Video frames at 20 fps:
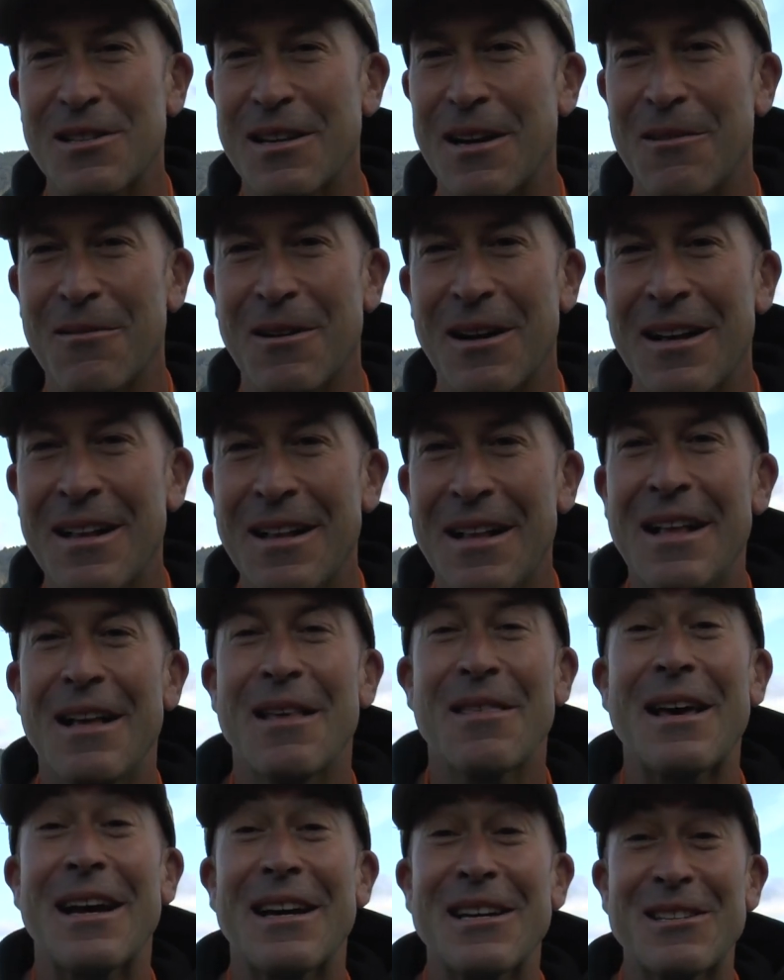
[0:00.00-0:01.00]
So
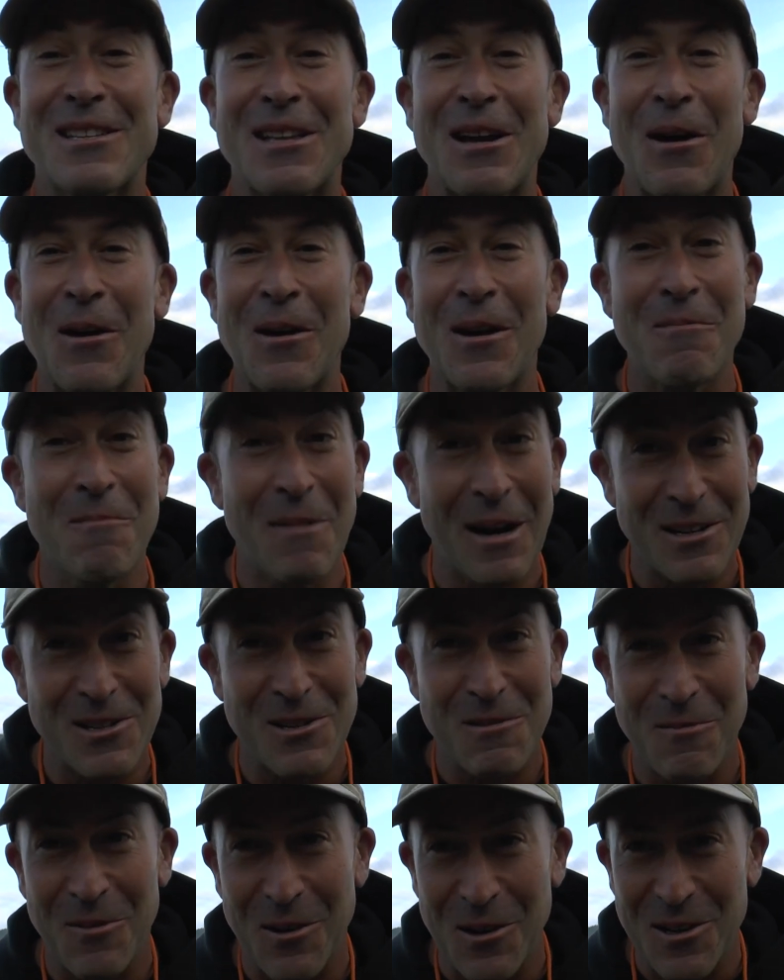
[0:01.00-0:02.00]
thanks, darling,
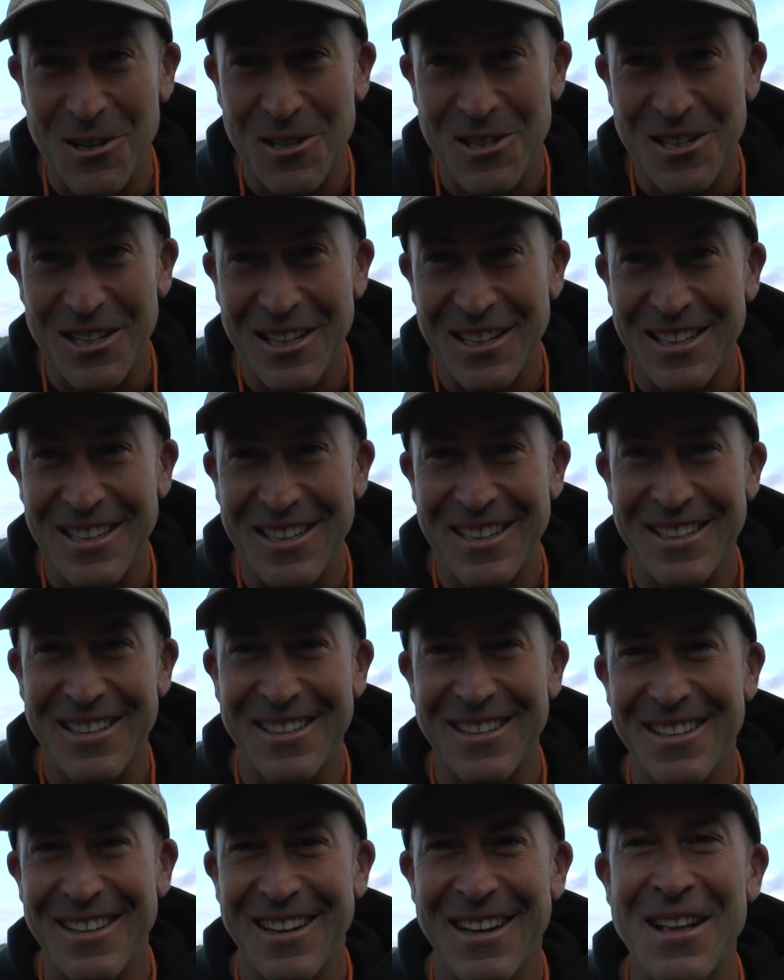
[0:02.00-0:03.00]
much
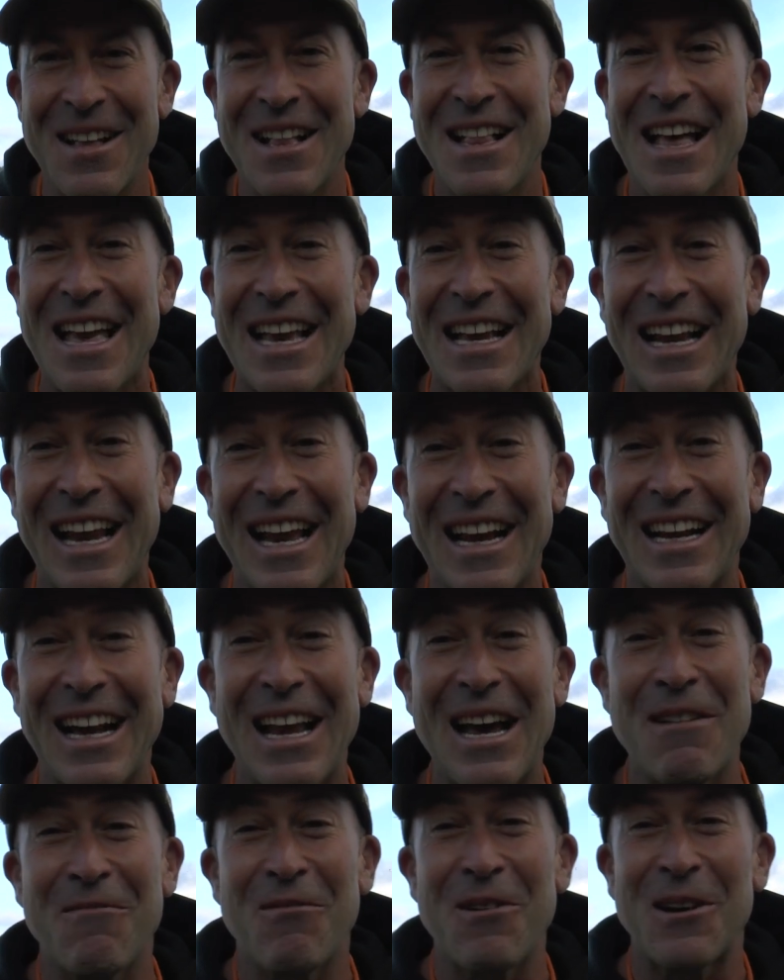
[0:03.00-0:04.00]
appreciated, and
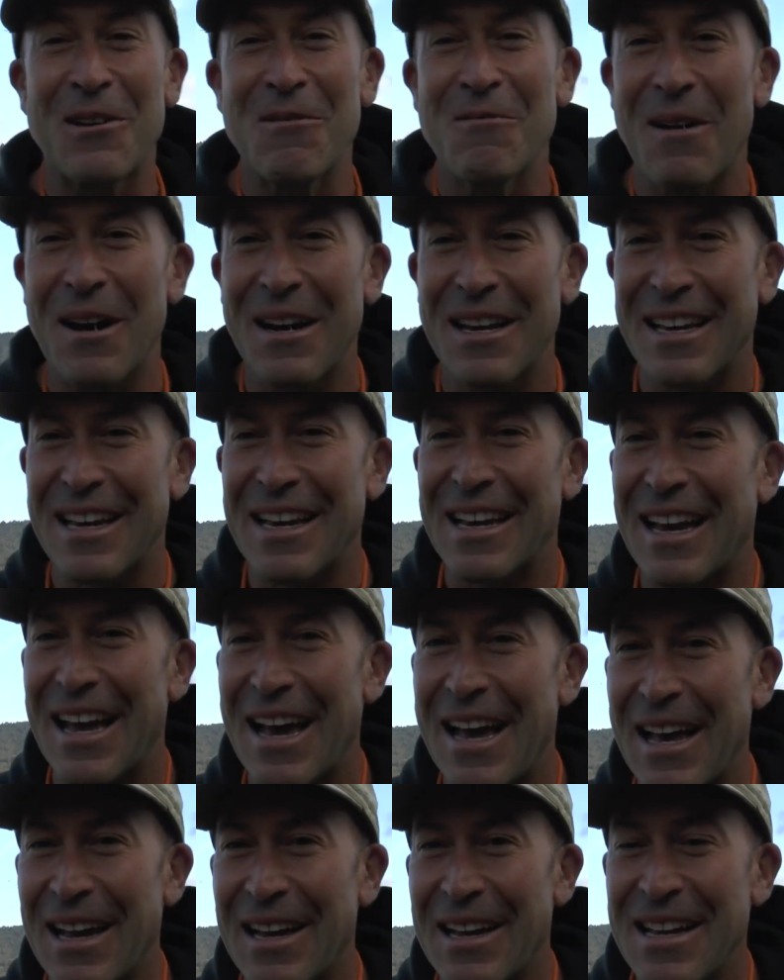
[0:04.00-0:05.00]
glad we can make it
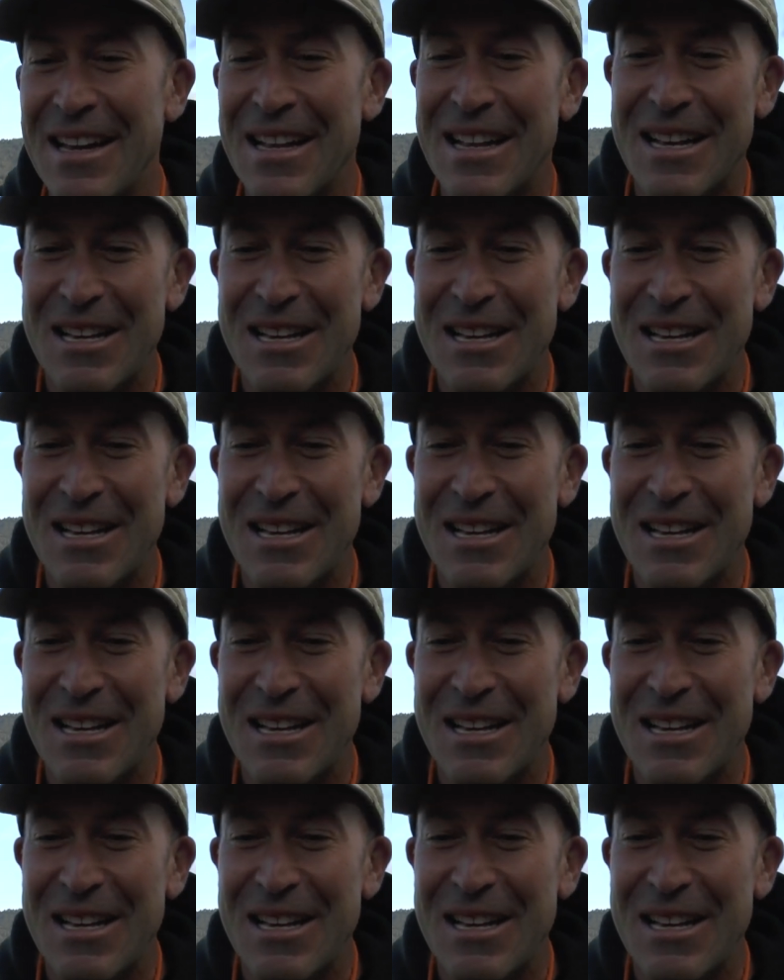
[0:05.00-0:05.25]
count.